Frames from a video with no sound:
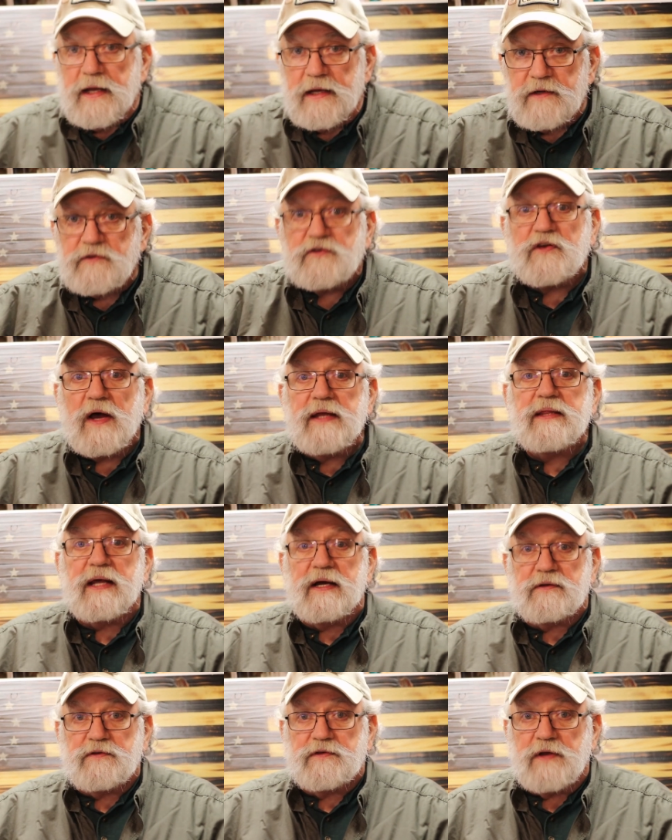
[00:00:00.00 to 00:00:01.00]
inside
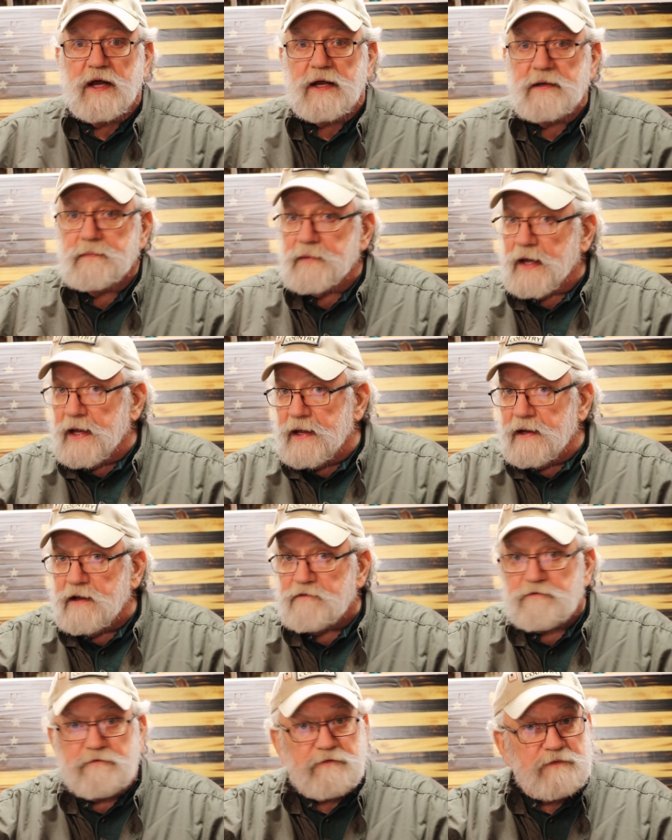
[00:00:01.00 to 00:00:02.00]
that state, and
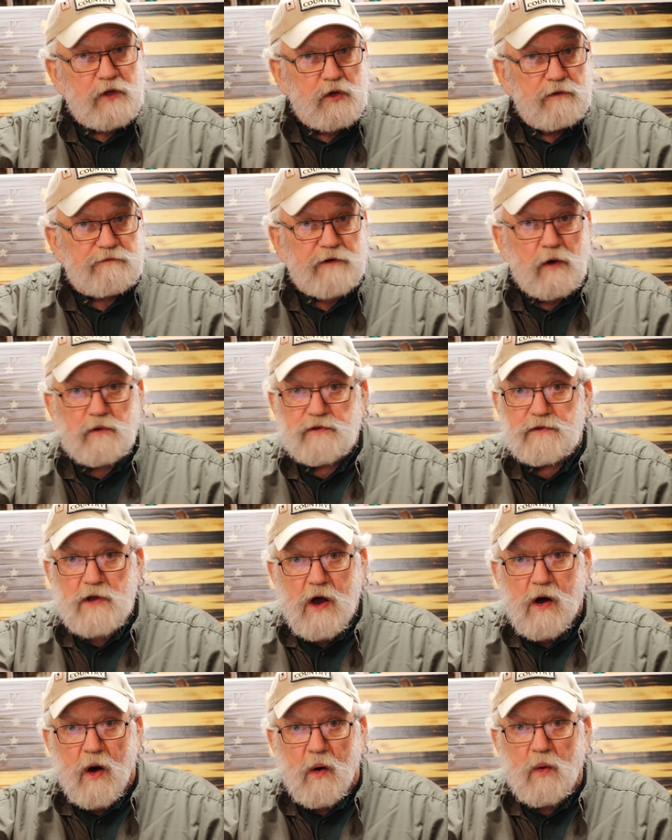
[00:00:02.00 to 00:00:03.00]
if you folks
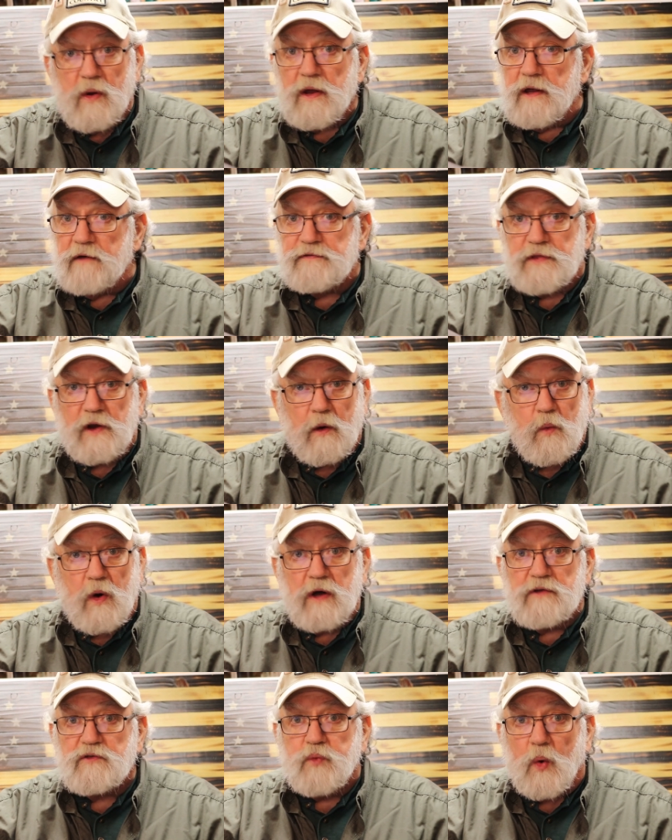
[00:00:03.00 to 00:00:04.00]
know, if there
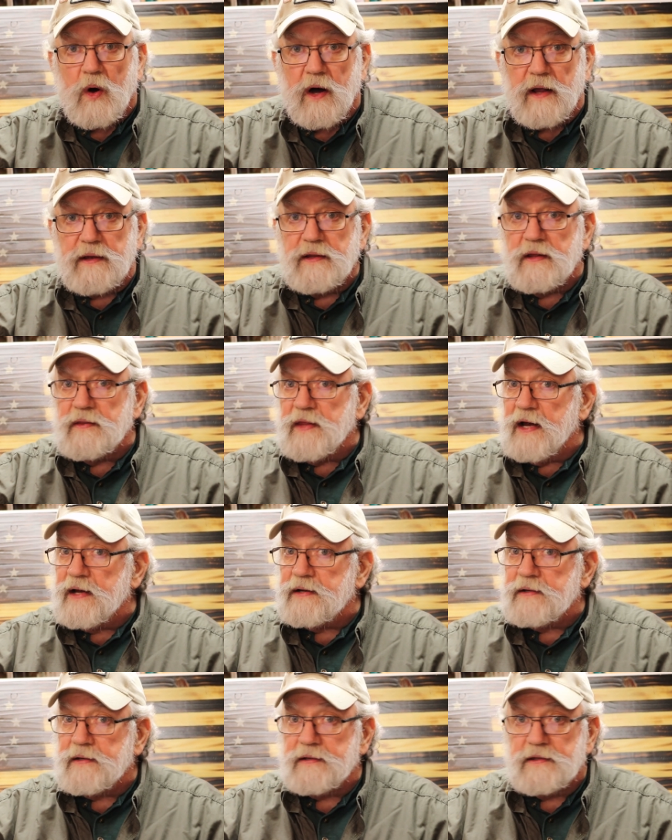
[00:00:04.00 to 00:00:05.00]
was one
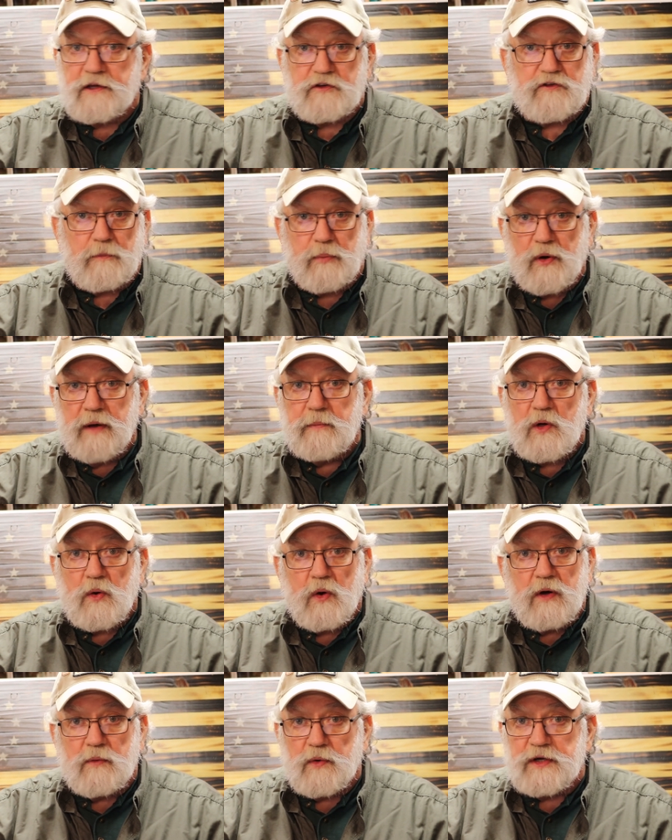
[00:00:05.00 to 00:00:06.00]
that the Supreme
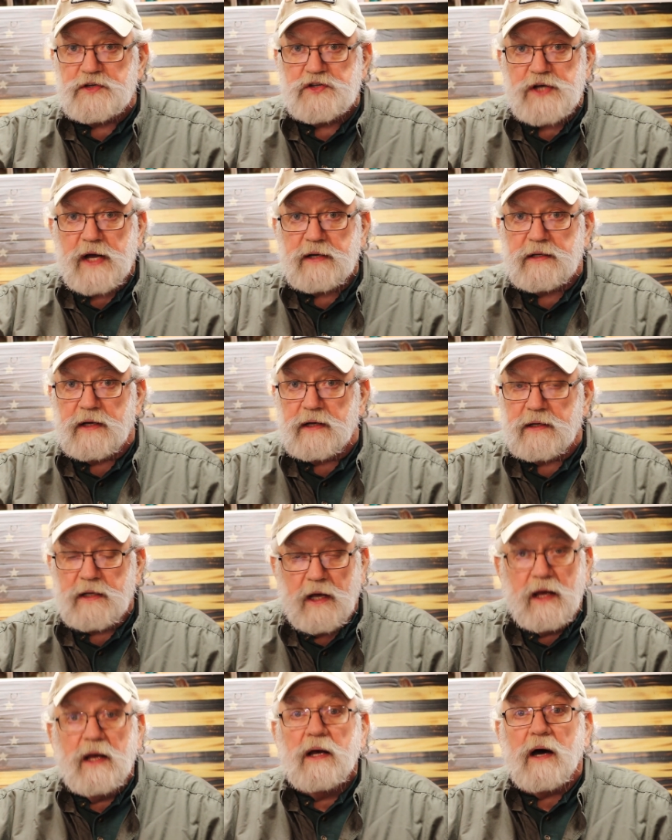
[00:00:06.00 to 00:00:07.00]
Court rejected,
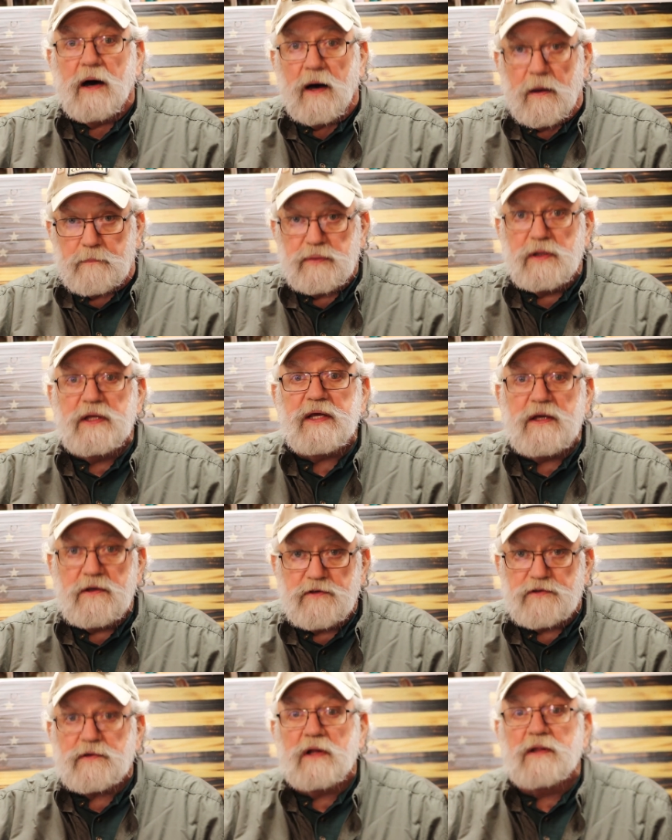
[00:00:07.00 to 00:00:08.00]
uh,
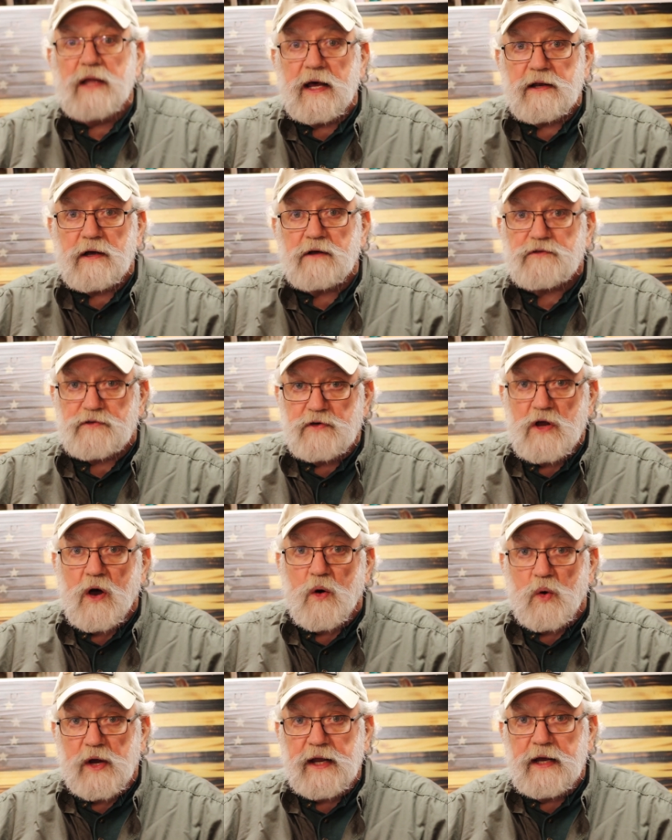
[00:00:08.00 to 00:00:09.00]
please let us
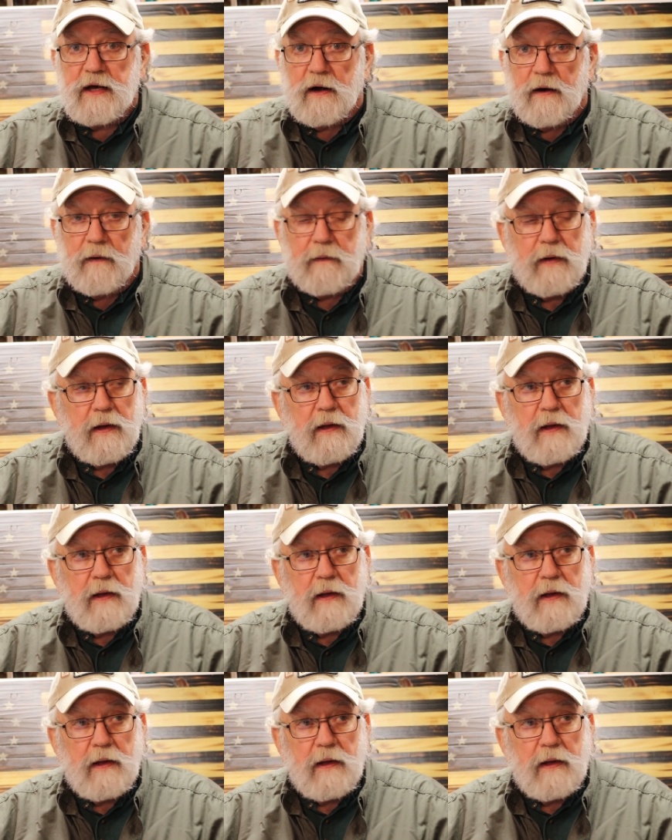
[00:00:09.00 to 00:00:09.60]
know here.